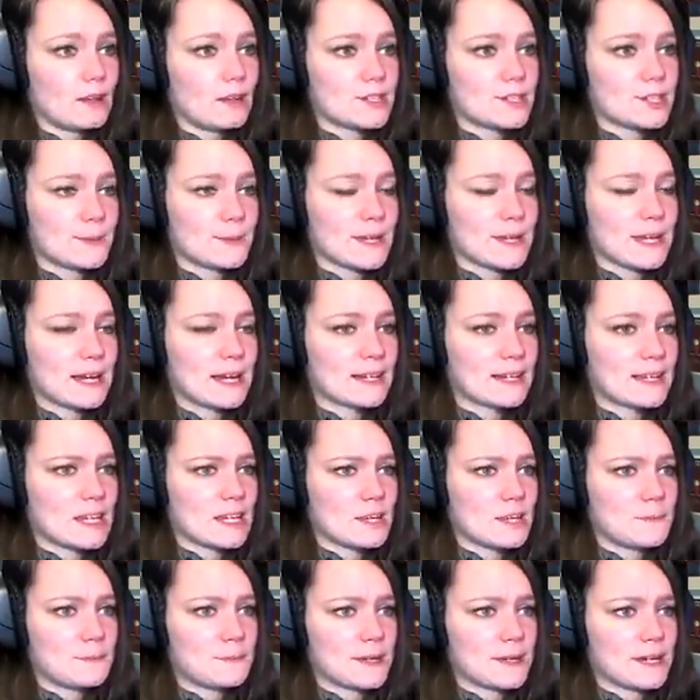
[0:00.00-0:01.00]
So we gotta
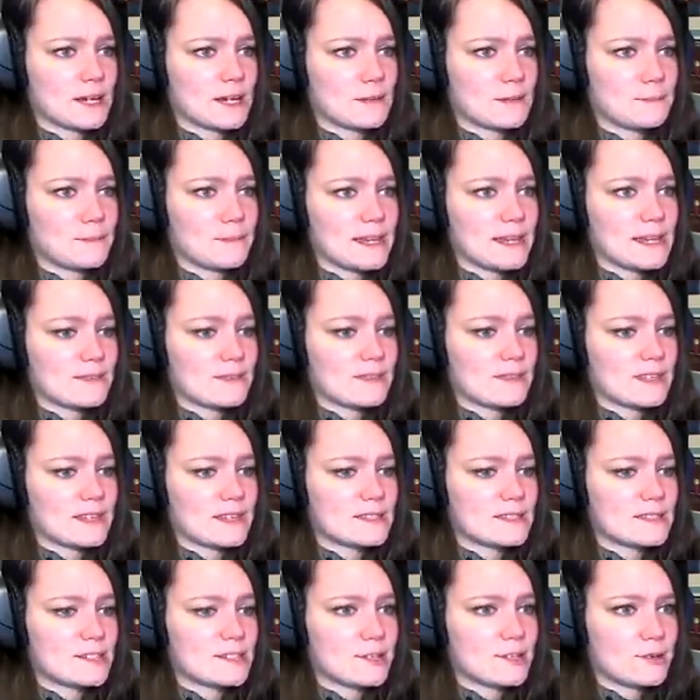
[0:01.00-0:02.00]
keep uh, making the
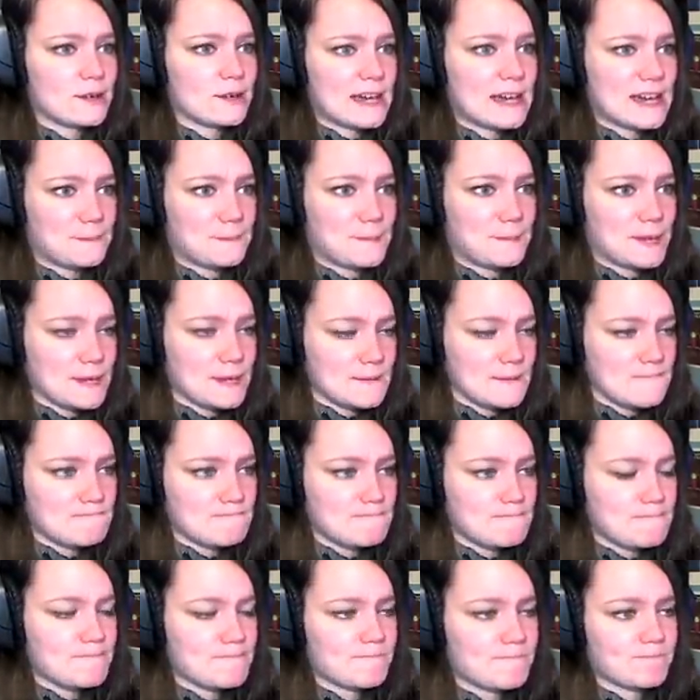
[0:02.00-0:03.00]
Institute happy.
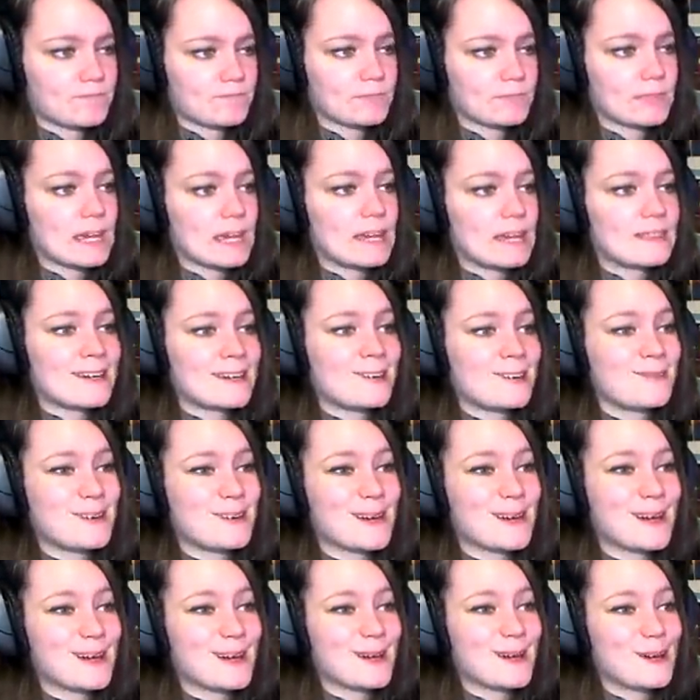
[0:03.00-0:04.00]
And
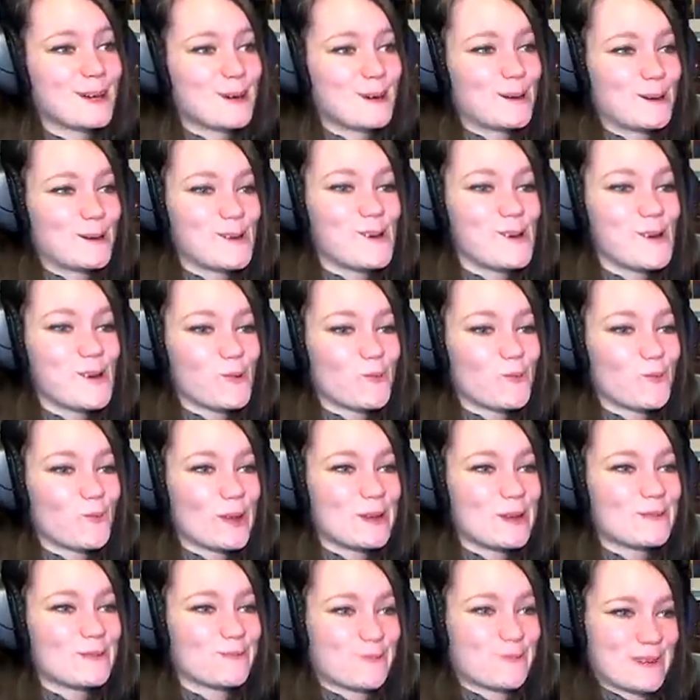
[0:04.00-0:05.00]
then
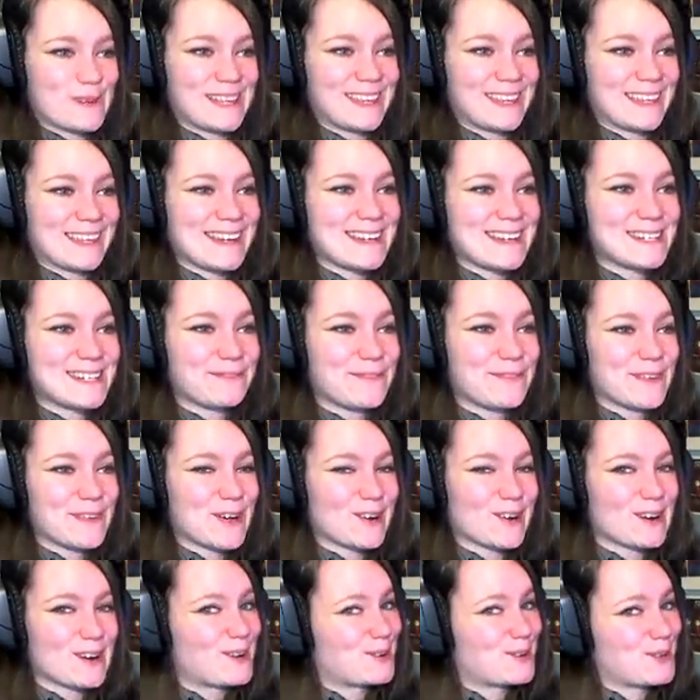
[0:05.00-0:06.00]
we really need to
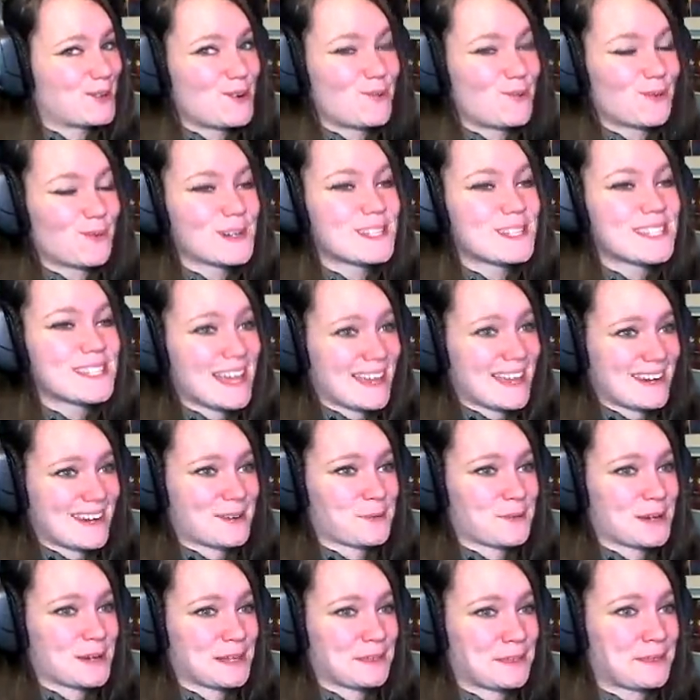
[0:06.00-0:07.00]
figure out who we're
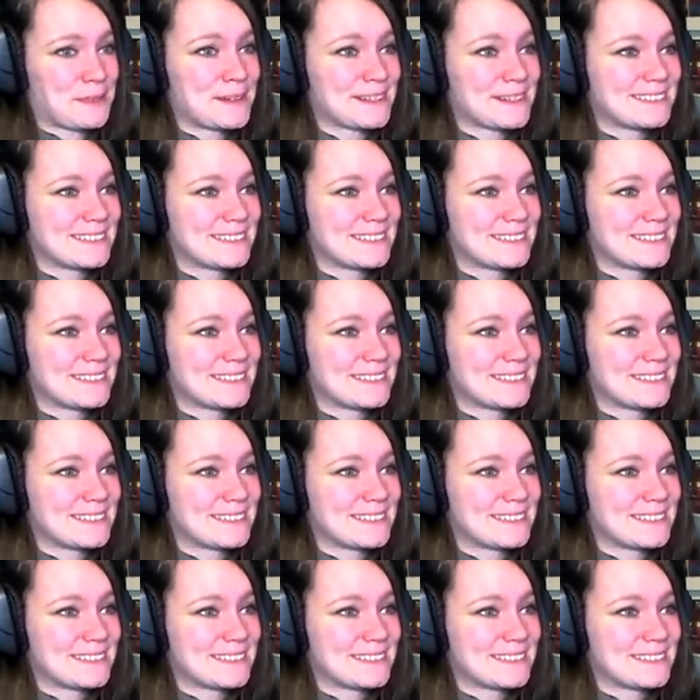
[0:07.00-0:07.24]
siding with.